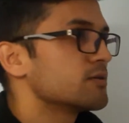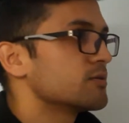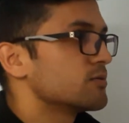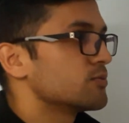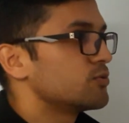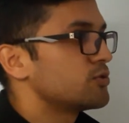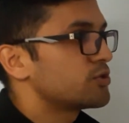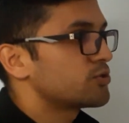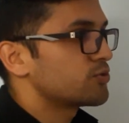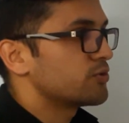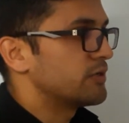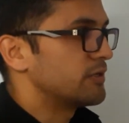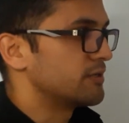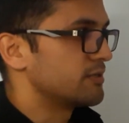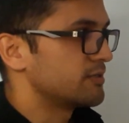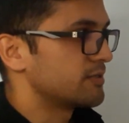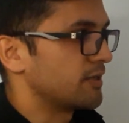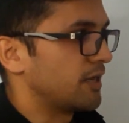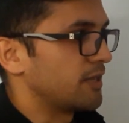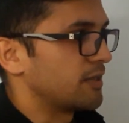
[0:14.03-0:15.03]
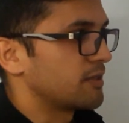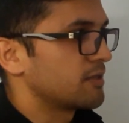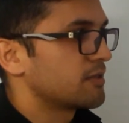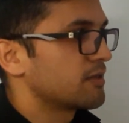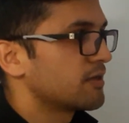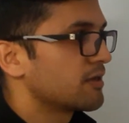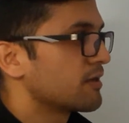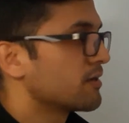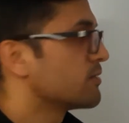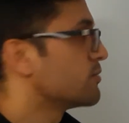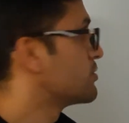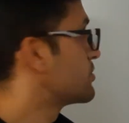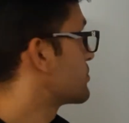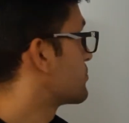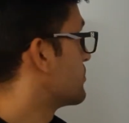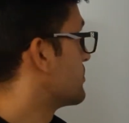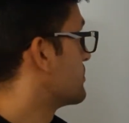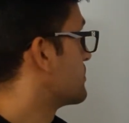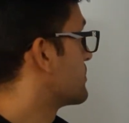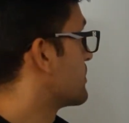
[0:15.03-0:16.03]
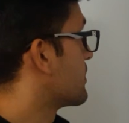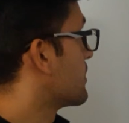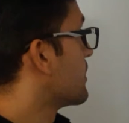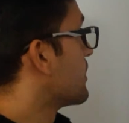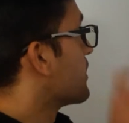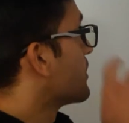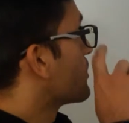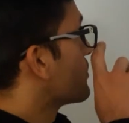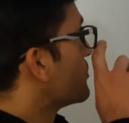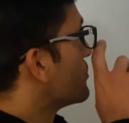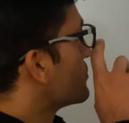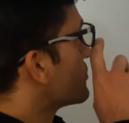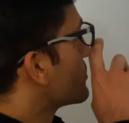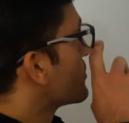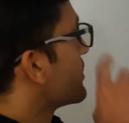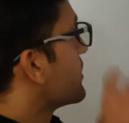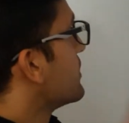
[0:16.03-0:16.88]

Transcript: which way is that? Which way is it? Because